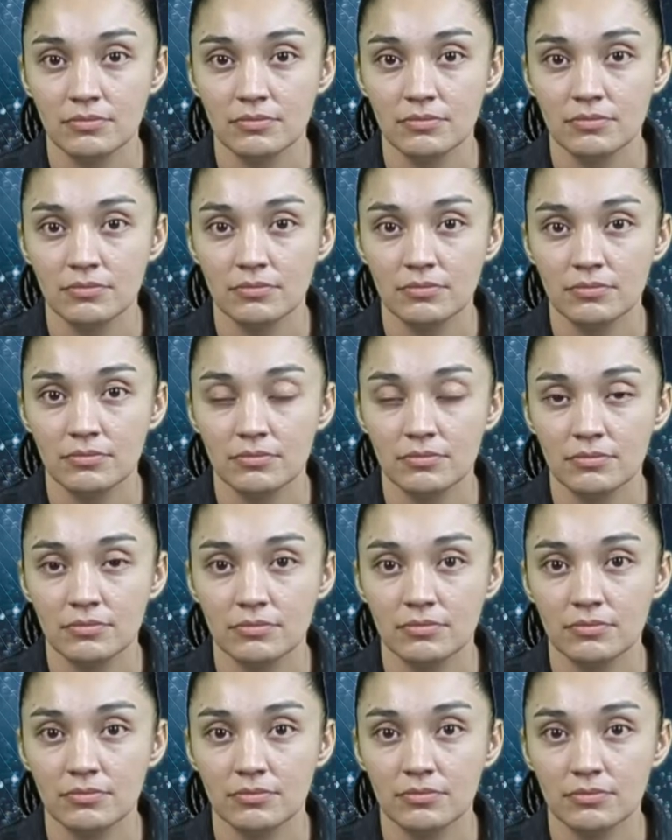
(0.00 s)

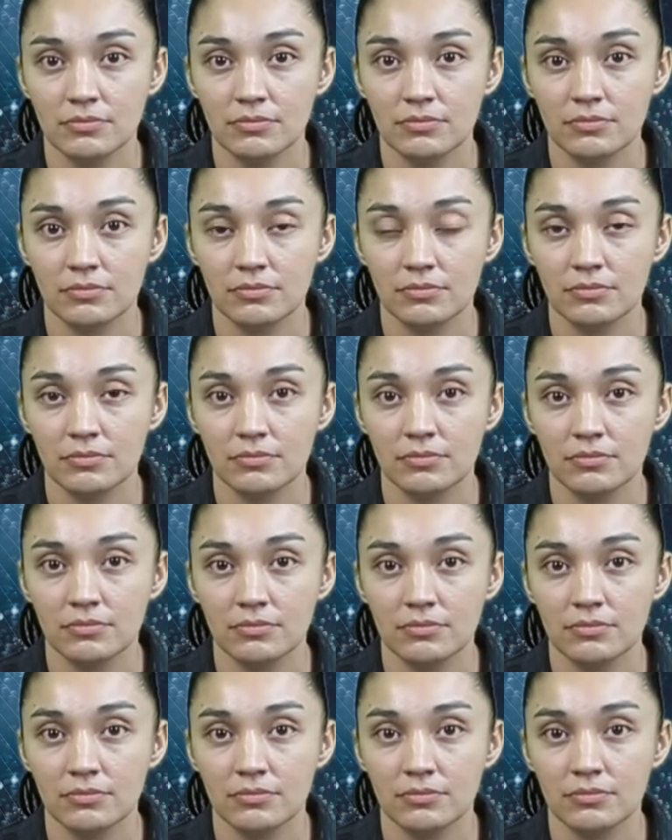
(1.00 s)

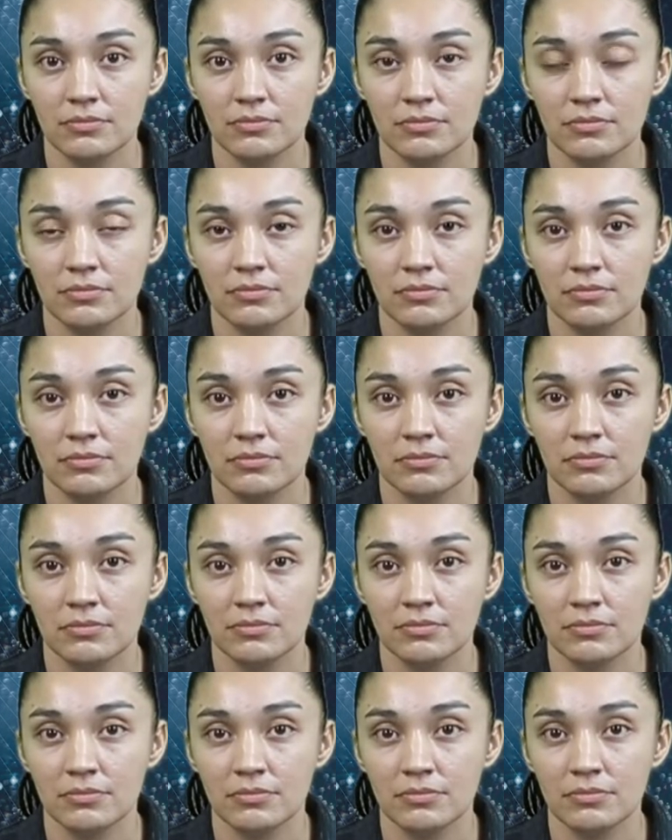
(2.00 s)

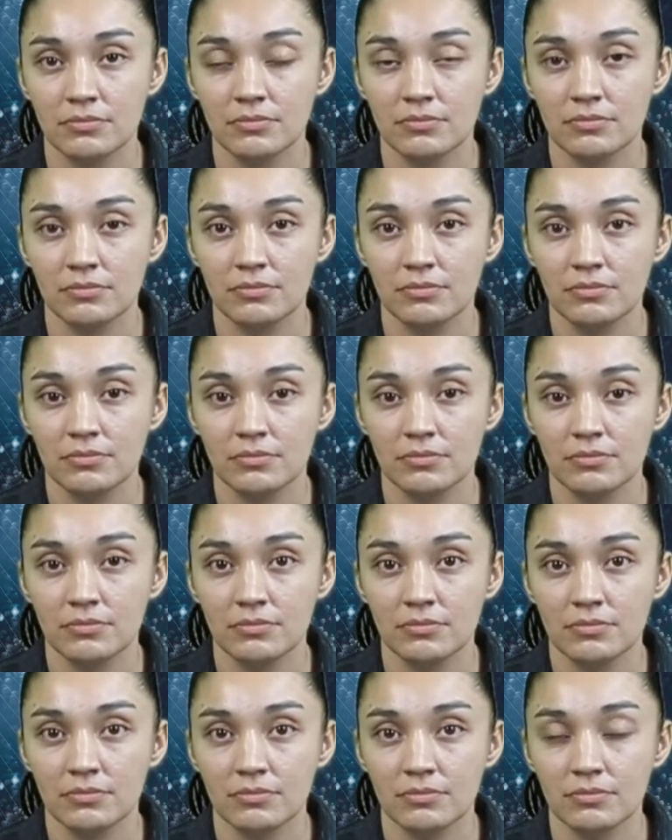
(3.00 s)

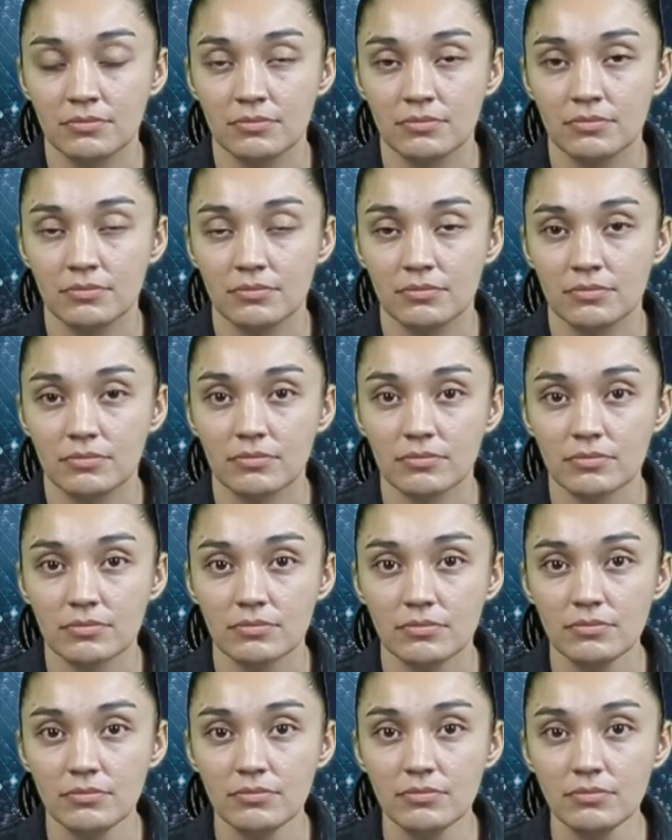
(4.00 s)

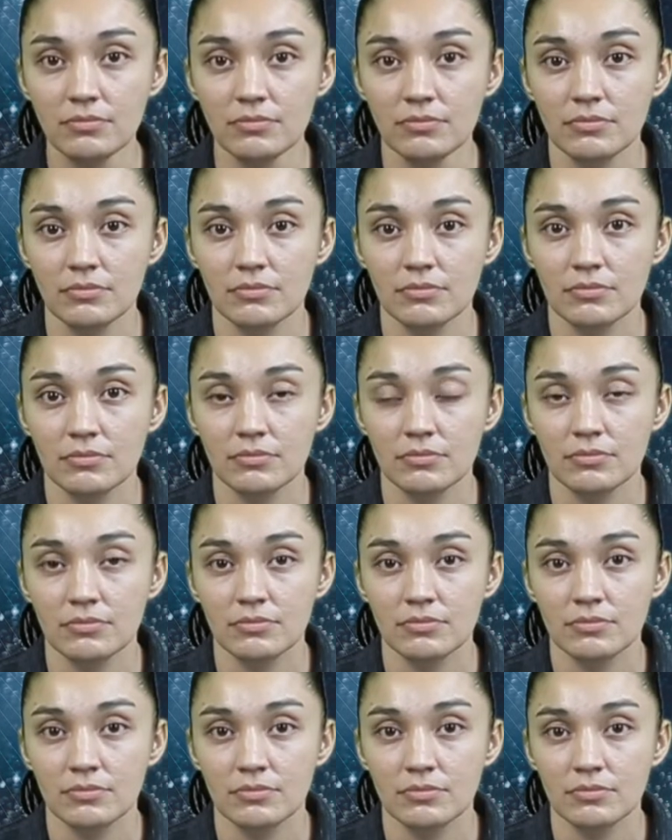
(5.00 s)

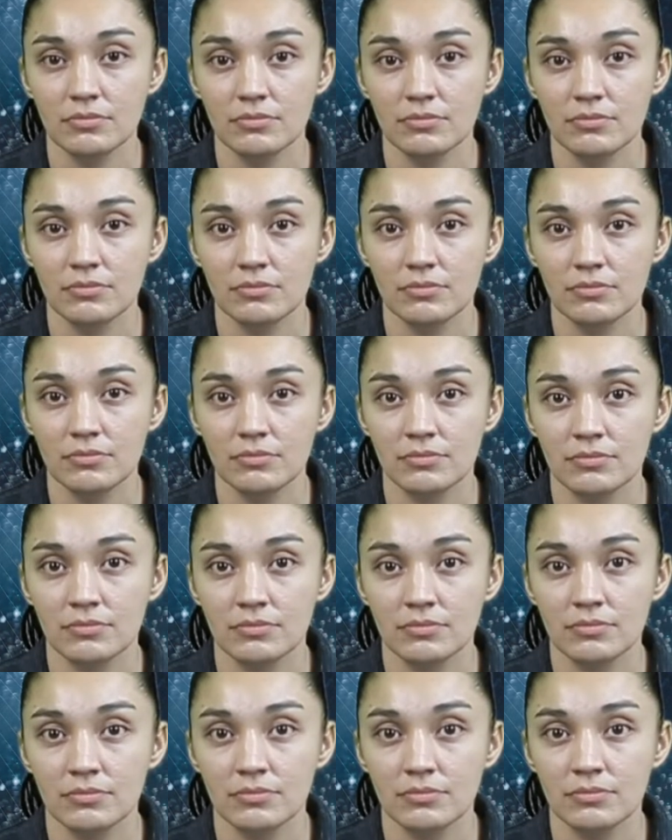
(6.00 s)

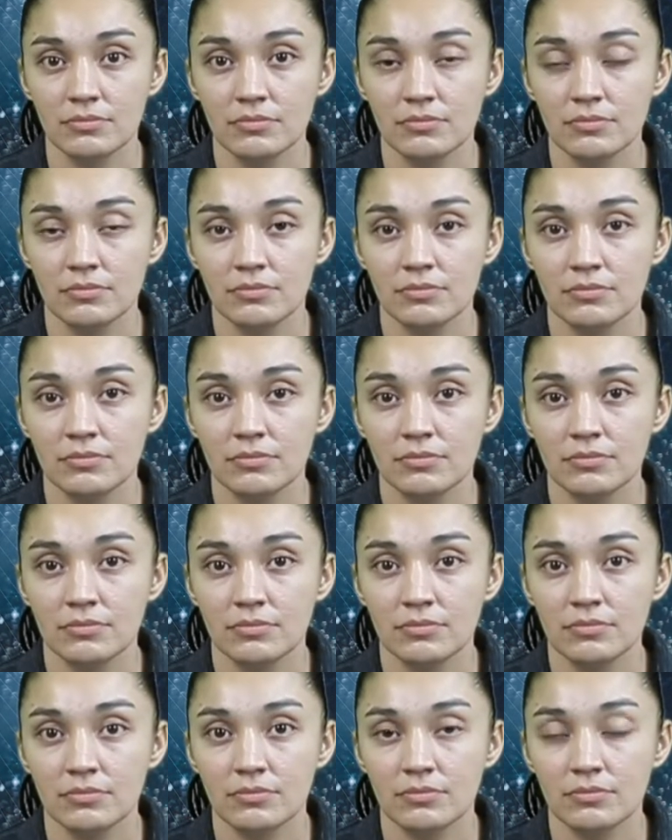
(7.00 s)
(not speaking)